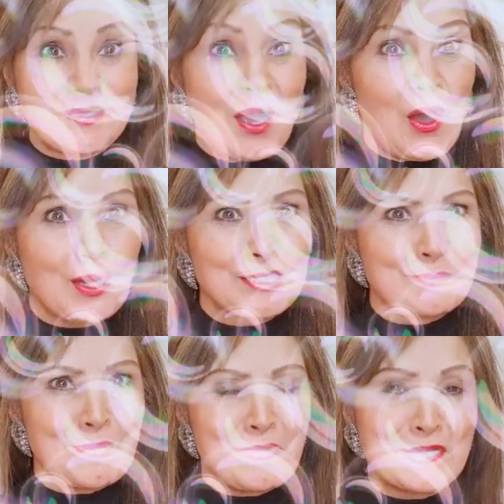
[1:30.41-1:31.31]
The Holy
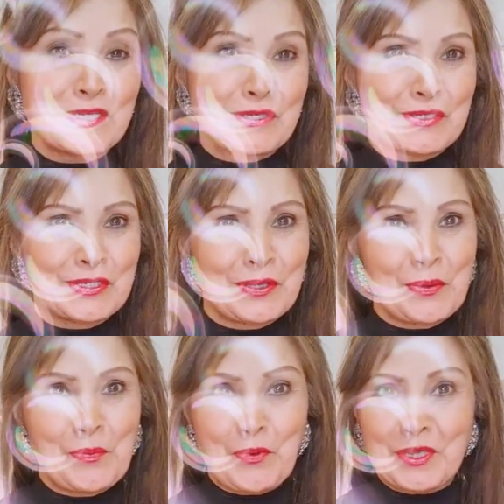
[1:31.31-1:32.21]
Spirit wants you
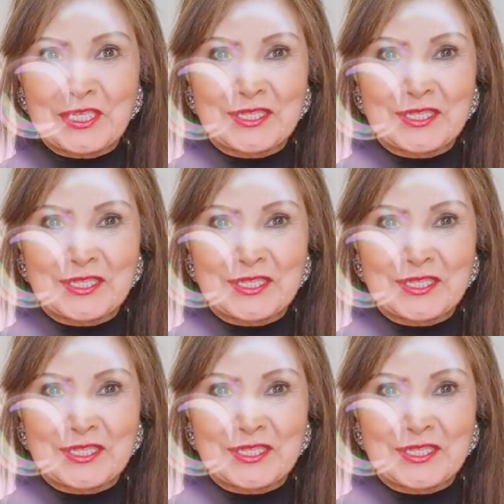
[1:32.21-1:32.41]
to preach